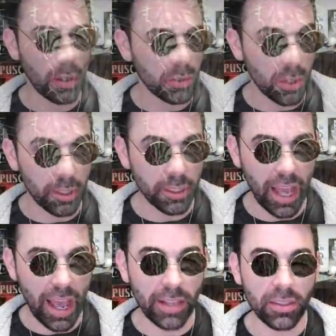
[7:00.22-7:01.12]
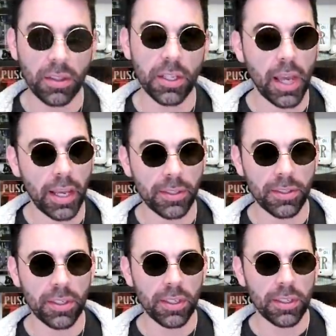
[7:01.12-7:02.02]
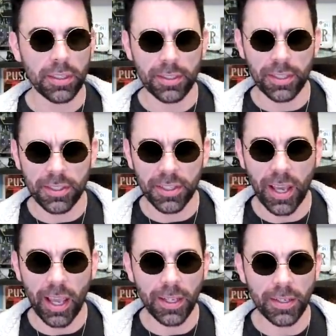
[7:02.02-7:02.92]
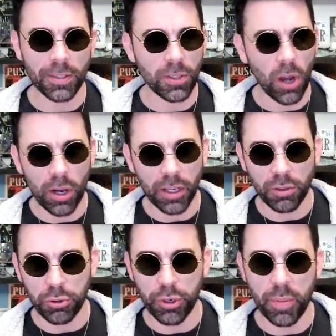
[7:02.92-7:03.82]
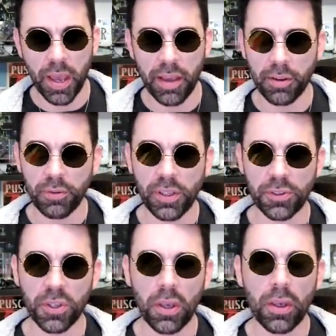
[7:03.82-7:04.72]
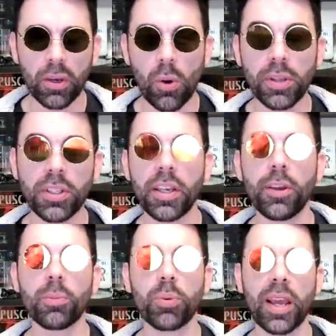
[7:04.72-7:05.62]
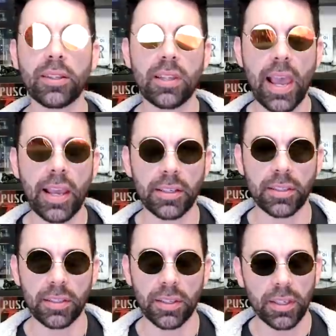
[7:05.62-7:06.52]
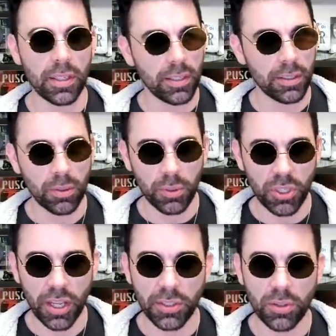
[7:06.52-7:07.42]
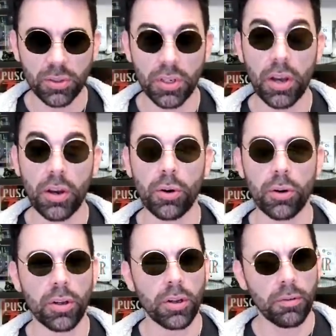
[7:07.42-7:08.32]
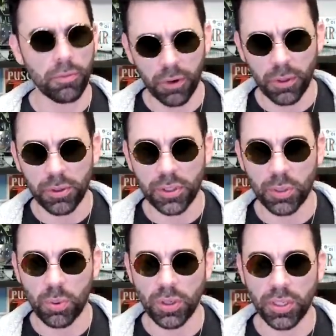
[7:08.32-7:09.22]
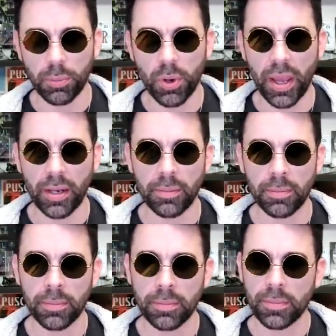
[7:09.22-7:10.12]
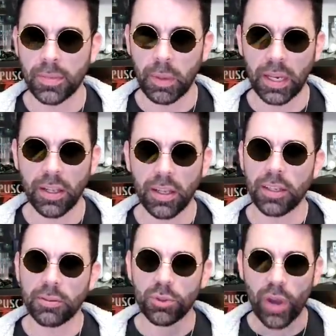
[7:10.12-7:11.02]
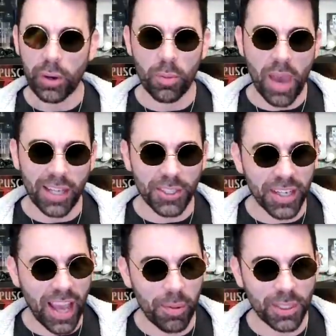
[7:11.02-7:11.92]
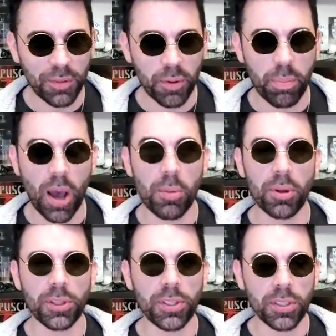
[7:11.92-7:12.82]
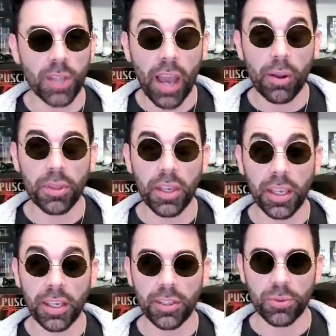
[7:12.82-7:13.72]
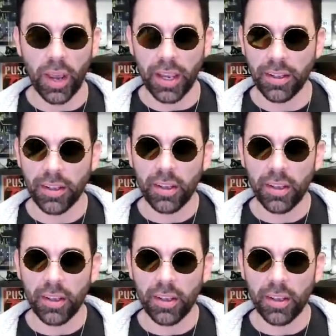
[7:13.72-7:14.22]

goes on to ask the nice, desiccated talking tree man if he's going to heal Bran's legs, to which he answers no, further disappointing Bran. I mean, try to imagine how much of a bummer this entire thing is, right?